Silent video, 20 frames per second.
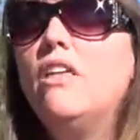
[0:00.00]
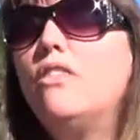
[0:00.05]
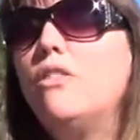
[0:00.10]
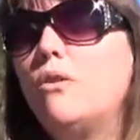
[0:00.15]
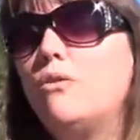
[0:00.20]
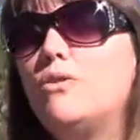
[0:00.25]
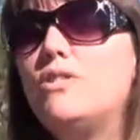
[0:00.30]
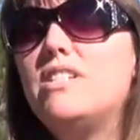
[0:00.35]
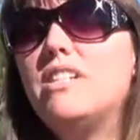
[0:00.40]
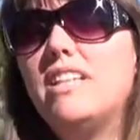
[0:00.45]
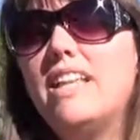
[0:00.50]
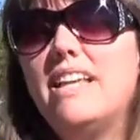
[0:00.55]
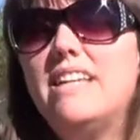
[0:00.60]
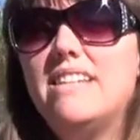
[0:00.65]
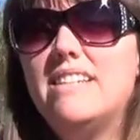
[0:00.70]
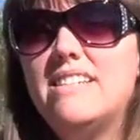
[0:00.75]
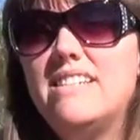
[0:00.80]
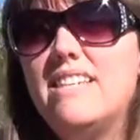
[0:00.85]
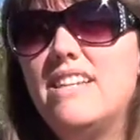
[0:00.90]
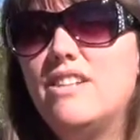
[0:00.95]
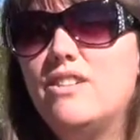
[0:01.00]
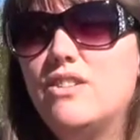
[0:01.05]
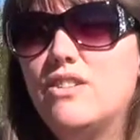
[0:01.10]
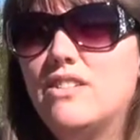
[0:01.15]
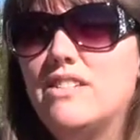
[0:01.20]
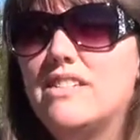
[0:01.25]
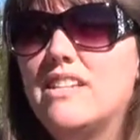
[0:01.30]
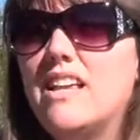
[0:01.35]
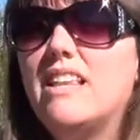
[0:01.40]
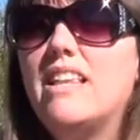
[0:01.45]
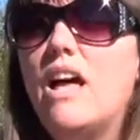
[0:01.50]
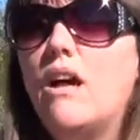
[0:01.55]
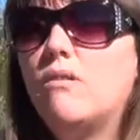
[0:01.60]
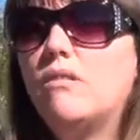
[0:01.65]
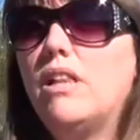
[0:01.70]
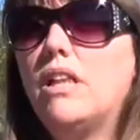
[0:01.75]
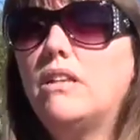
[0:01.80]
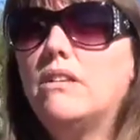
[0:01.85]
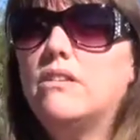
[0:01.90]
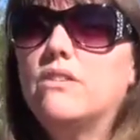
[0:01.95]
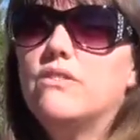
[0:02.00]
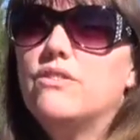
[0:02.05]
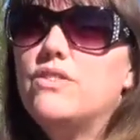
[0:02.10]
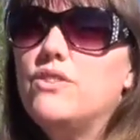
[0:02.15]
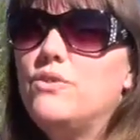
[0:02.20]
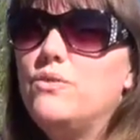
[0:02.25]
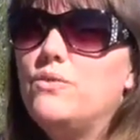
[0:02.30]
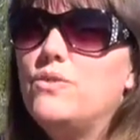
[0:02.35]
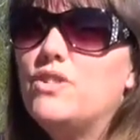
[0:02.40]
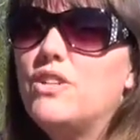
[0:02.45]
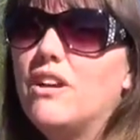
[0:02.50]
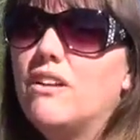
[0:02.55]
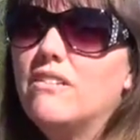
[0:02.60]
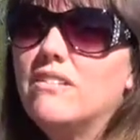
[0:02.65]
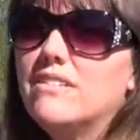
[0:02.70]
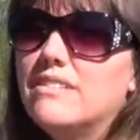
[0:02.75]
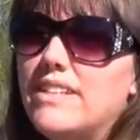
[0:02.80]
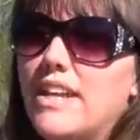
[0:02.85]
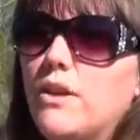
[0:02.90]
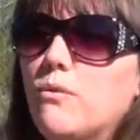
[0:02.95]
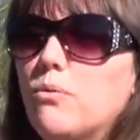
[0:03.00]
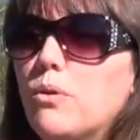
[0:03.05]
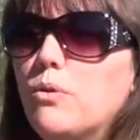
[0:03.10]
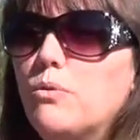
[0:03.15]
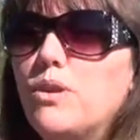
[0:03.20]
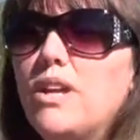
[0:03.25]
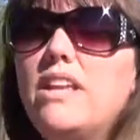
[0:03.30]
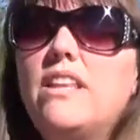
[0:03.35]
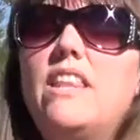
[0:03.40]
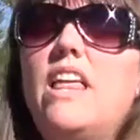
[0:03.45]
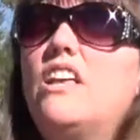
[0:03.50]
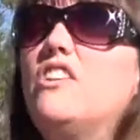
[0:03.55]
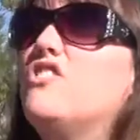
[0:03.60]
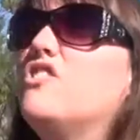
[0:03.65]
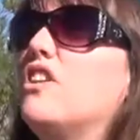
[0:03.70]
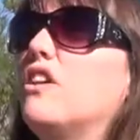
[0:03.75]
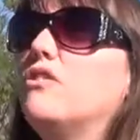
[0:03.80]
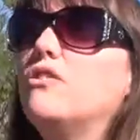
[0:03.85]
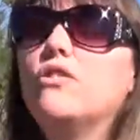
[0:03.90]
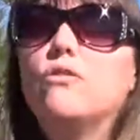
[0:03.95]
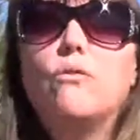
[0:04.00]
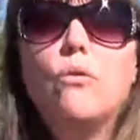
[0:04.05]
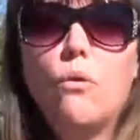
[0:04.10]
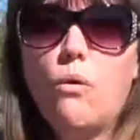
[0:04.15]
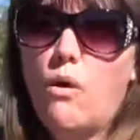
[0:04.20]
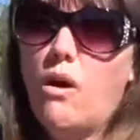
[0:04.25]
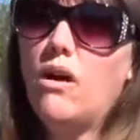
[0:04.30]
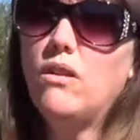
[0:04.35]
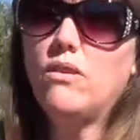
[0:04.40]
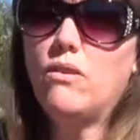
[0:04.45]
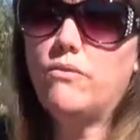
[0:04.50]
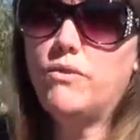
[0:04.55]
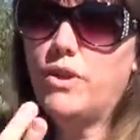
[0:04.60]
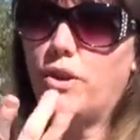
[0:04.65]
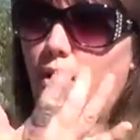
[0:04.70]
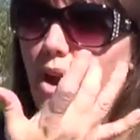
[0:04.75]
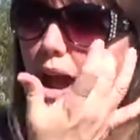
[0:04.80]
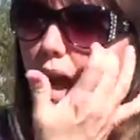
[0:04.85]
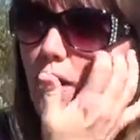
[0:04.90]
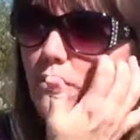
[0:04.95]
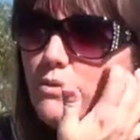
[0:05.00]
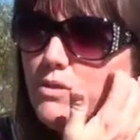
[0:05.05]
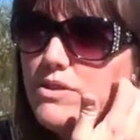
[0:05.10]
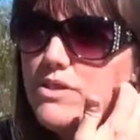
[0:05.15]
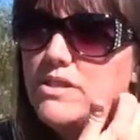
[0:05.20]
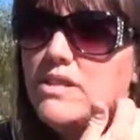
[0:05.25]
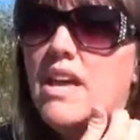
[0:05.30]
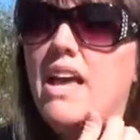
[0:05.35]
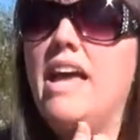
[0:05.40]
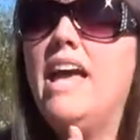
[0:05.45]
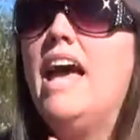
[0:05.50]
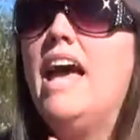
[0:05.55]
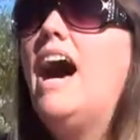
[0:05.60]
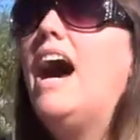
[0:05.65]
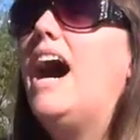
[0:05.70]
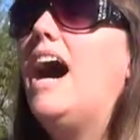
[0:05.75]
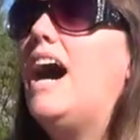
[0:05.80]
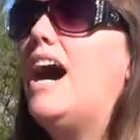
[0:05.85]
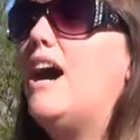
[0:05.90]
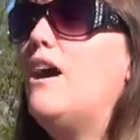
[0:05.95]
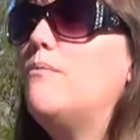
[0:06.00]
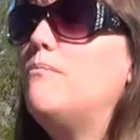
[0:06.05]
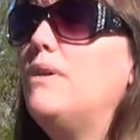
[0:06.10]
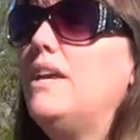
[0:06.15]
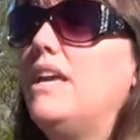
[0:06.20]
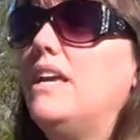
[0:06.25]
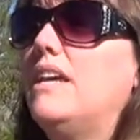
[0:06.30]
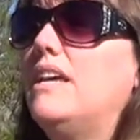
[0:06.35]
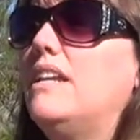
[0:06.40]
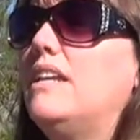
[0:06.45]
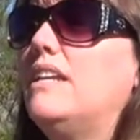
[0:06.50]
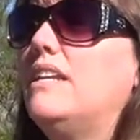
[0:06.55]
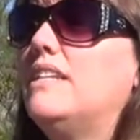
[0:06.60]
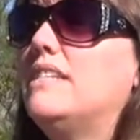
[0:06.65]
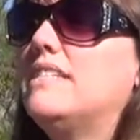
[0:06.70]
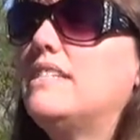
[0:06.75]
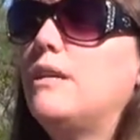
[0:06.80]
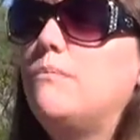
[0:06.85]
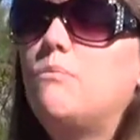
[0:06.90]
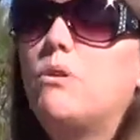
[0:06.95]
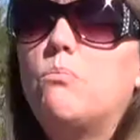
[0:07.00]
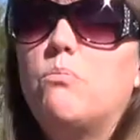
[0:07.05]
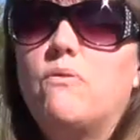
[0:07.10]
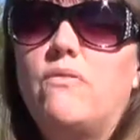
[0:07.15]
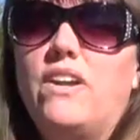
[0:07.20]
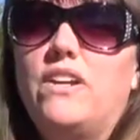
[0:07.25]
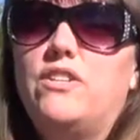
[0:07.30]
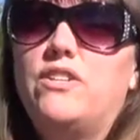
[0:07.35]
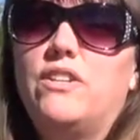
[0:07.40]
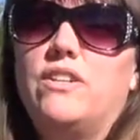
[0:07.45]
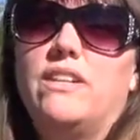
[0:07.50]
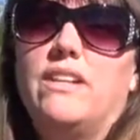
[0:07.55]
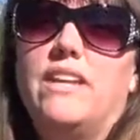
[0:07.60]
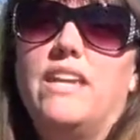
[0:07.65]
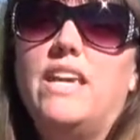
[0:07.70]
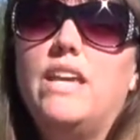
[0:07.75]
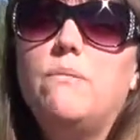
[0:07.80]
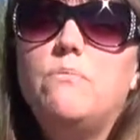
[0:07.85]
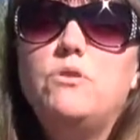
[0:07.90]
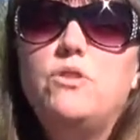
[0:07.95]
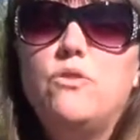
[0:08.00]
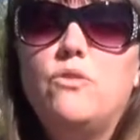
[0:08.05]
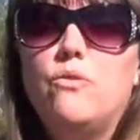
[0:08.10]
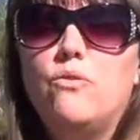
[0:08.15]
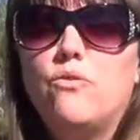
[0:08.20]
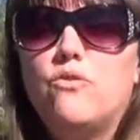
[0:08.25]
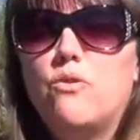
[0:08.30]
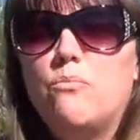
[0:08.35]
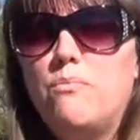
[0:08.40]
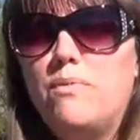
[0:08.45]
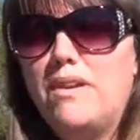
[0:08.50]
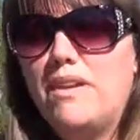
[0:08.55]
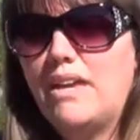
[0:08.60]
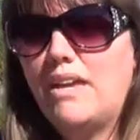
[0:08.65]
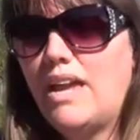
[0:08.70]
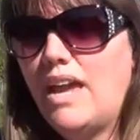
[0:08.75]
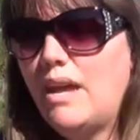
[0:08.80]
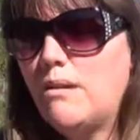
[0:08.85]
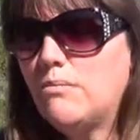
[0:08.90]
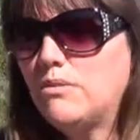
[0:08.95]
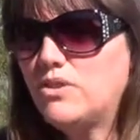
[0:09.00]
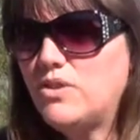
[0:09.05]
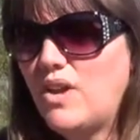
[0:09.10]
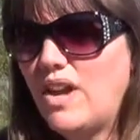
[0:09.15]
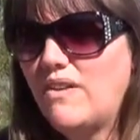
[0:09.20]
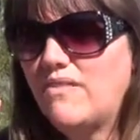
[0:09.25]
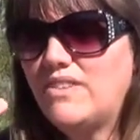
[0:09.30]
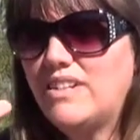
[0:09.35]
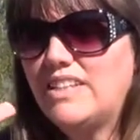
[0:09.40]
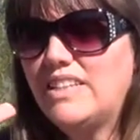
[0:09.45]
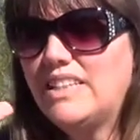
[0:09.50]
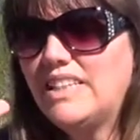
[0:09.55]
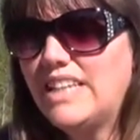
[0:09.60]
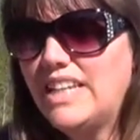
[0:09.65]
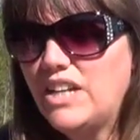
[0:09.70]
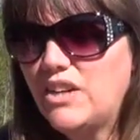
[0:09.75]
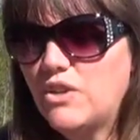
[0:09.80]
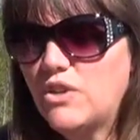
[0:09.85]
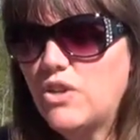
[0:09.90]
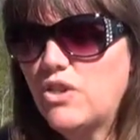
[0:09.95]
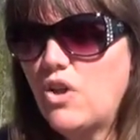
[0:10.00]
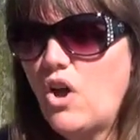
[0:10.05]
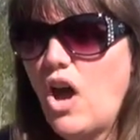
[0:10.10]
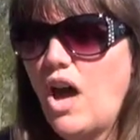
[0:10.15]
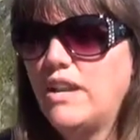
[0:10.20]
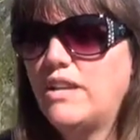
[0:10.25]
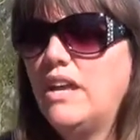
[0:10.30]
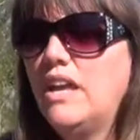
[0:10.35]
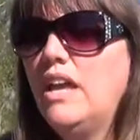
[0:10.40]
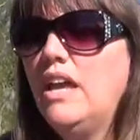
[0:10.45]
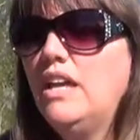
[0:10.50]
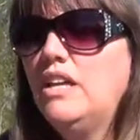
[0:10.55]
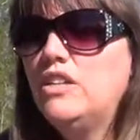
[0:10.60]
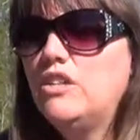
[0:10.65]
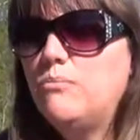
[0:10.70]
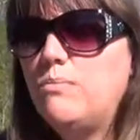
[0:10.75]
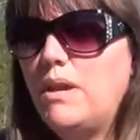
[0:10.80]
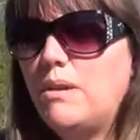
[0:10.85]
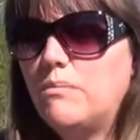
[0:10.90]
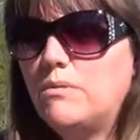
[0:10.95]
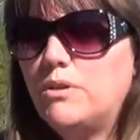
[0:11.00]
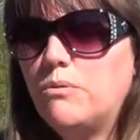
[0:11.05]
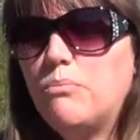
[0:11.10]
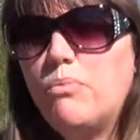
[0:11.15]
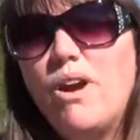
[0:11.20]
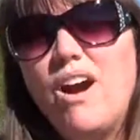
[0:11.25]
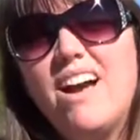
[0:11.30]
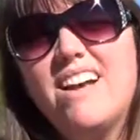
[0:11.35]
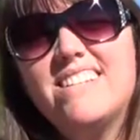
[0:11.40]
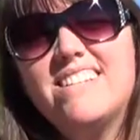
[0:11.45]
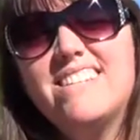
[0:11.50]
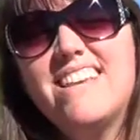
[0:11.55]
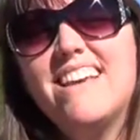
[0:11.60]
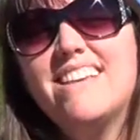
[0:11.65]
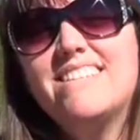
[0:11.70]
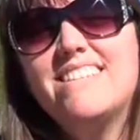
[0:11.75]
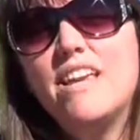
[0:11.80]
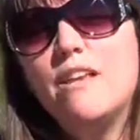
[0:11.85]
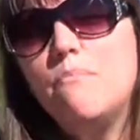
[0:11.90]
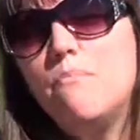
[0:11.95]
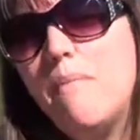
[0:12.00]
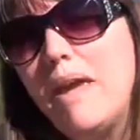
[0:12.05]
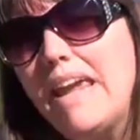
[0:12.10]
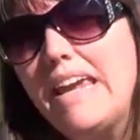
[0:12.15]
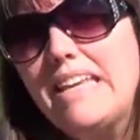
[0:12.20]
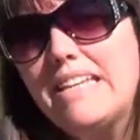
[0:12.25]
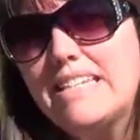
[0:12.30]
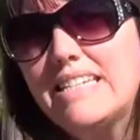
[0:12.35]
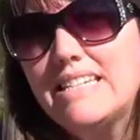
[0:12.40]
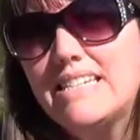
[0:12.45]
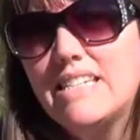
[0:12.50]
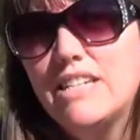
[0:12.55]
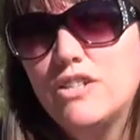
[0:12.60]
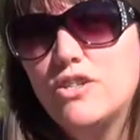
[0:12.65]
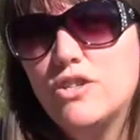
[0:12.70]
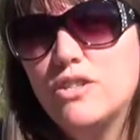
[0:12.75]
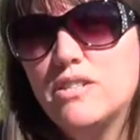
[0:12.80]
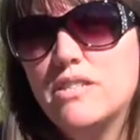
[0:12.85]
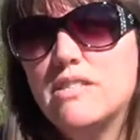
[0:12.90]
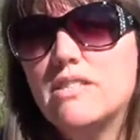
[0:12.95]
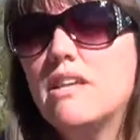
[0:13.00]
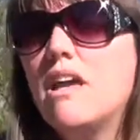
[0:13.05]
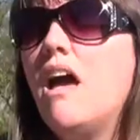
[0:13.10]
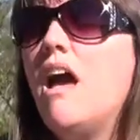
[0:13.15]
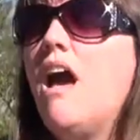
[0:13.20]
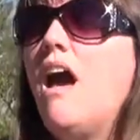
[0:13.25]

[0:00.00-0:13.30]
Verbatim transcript: Those delayed decisions allow clutter to take root and then start to grow all over your house. And sleep deprivation keeps you from being able to have clear thought, to be able to process and make decisions.